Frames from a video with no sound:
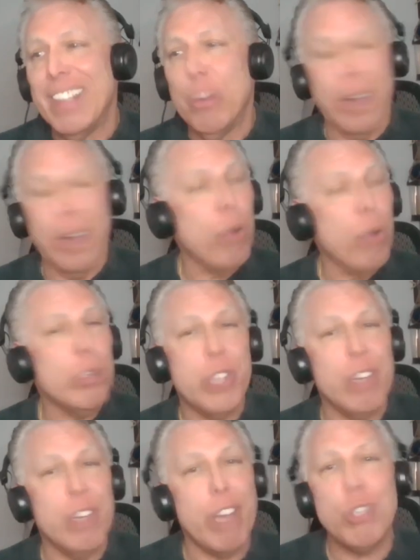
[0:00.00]
when I go to sit
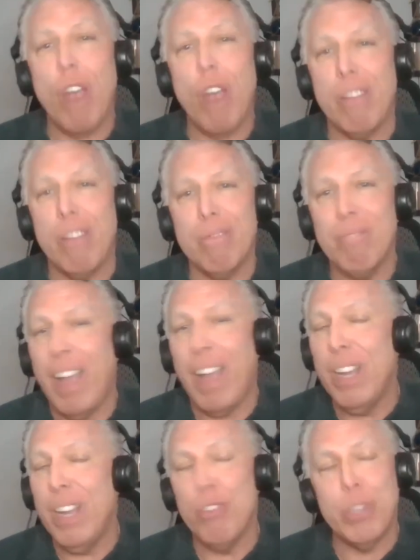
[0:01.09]
in a restaurant, I
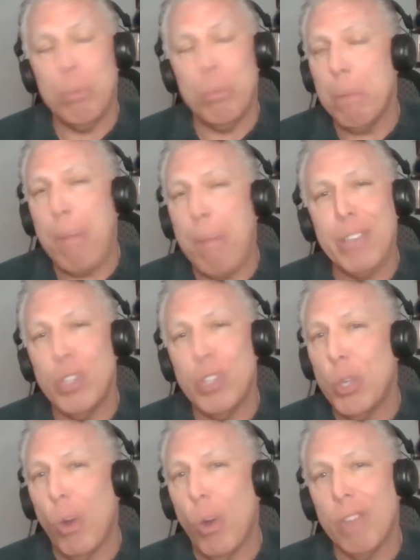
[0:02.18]
never sit with my back to the
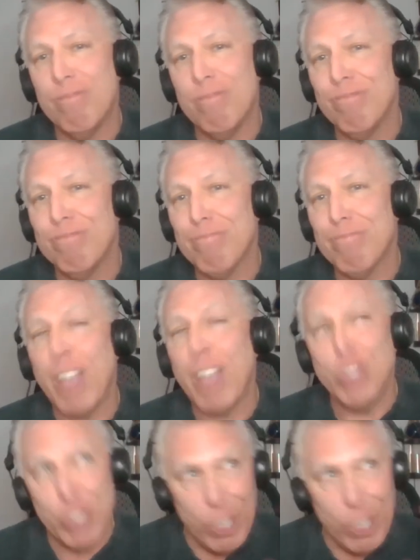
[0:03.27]
door. I
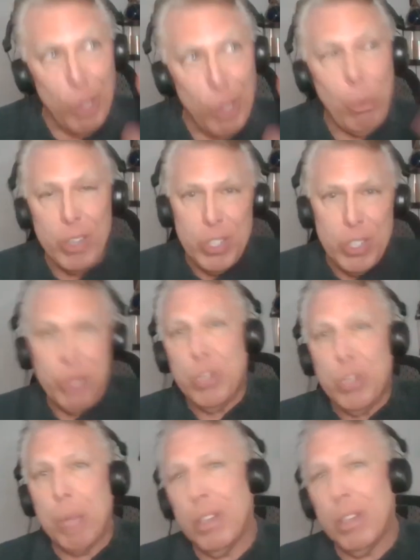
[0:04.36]
still want to see who's
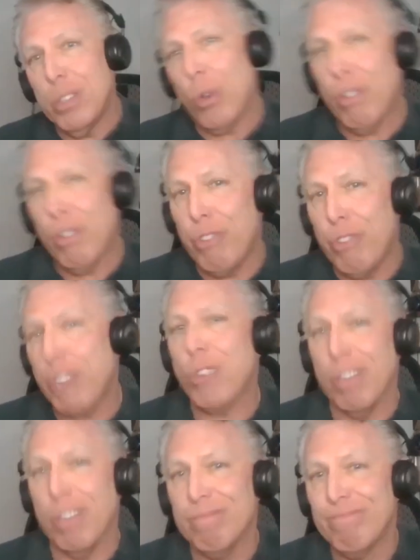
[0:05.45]
coming in the door of the
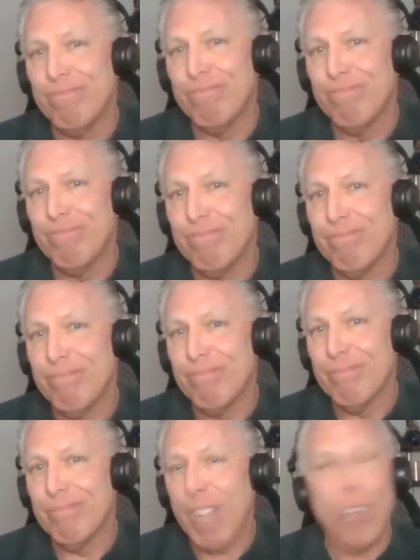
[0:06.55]
restaurant.
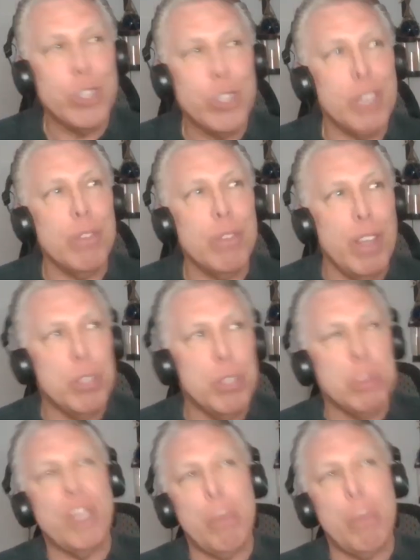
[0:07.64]
I'll sit in
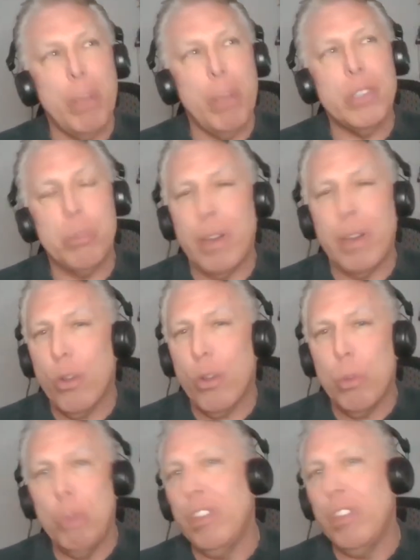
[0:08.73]
specific places well, here, when I go to
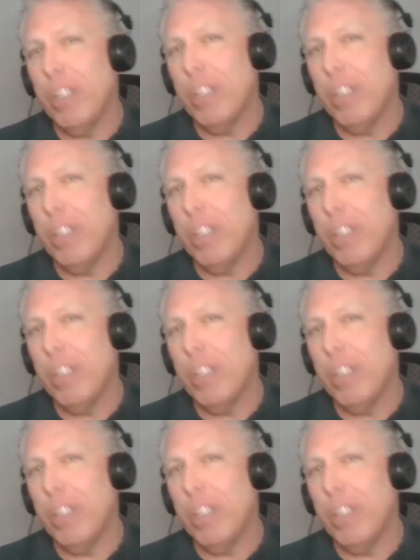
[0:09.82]
a movie